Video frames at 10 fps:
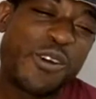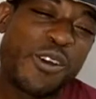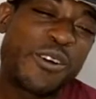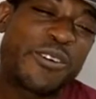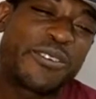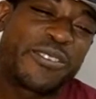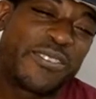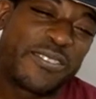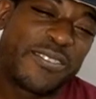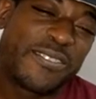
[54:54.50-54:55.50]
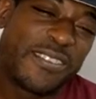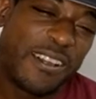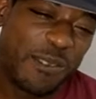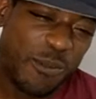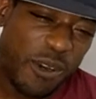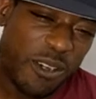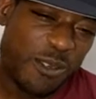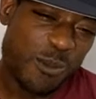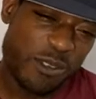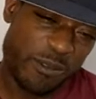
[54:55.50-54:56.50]
world of the
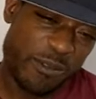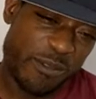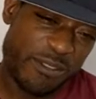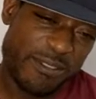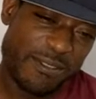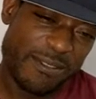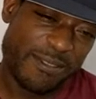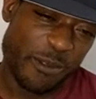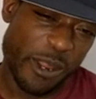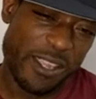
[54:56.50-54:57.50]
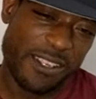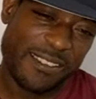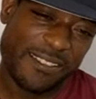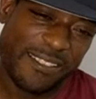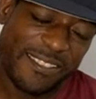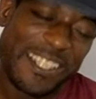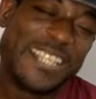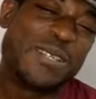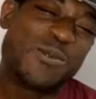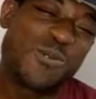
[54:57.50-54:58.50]
wordsmith, right?
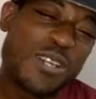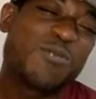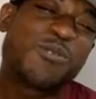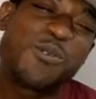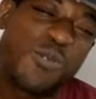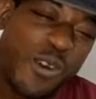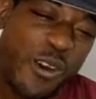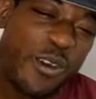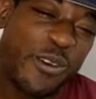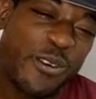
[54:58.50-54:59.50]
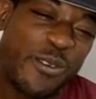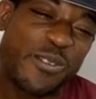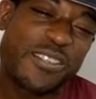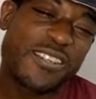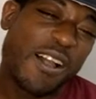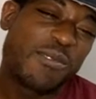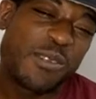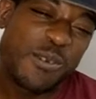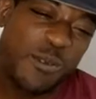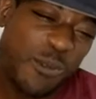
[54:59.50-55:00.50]
And in the wonderful world
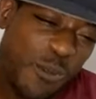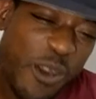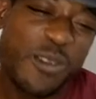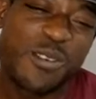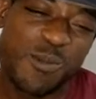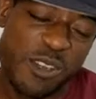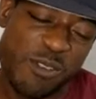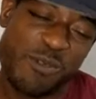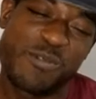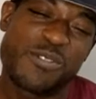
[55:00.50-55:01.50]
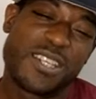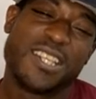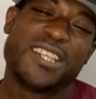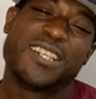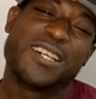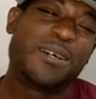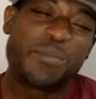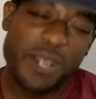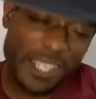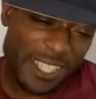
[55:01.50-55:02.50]
of the wordsmith, a
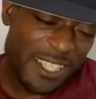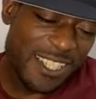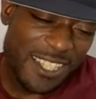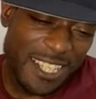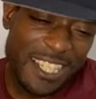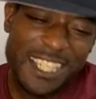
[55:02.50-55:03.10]
monkey